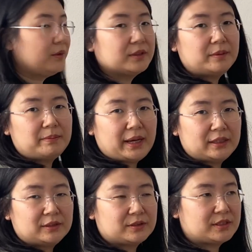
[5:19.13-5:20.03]
all the
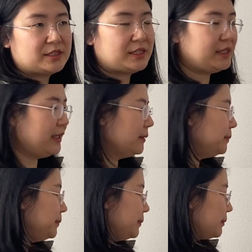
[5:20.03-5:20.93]
meadow's qi
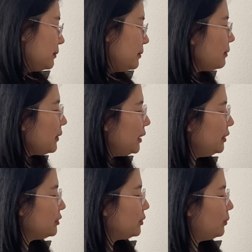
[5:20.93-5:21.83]

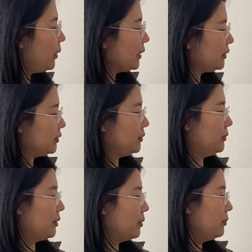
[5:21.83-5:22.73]
into water to
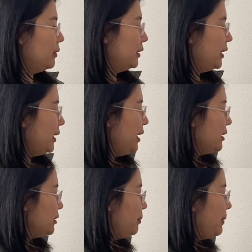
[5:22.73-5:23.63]
grow wood.
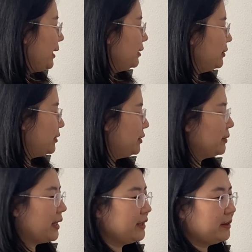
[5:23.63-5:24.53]
So meadow is still
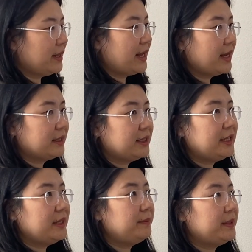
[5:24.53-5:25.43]
gonna
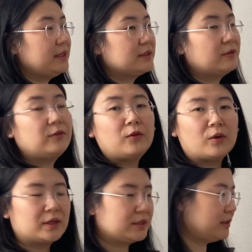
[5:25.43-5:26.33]
keep its
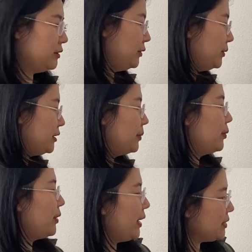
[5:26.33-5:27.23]
force to
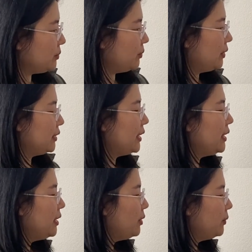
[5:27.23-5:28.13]
suppress wood,
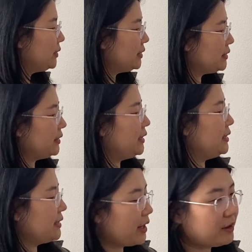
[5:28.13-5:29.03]
which is the
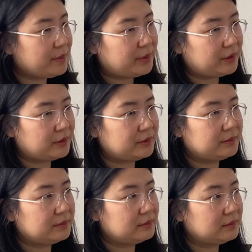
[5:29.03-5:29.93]
desirable
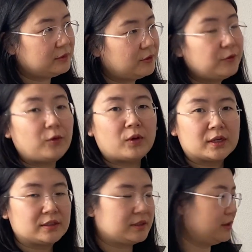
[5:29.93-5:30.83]

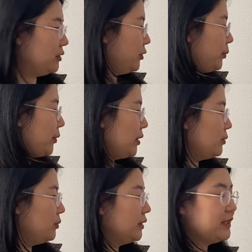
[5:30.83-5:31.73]
force to
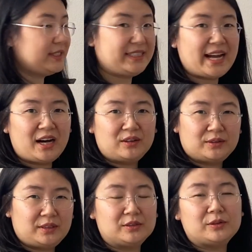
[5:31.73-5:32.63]
bring wood down
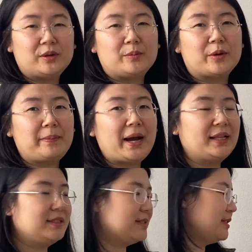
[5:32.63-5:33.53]
into a more
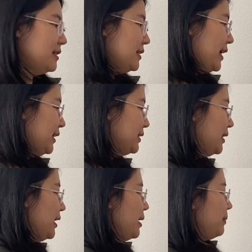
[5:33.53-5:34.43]
balanced state.
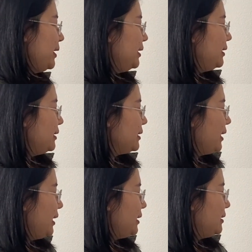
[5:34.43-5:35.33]
But in this
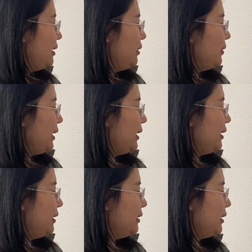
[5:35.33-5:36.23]
case, look at
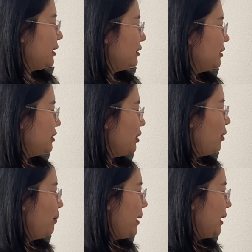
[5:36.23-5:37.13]
it, like it's
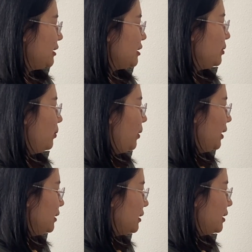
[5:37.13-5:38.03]
so much
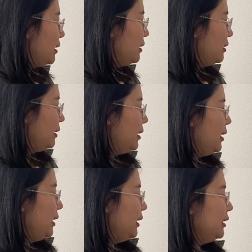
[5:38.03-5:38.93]
water
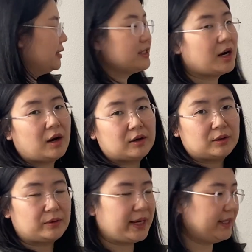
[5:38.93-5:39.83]
in the chart
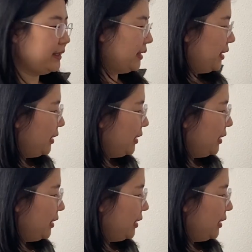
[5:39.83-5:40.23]
already.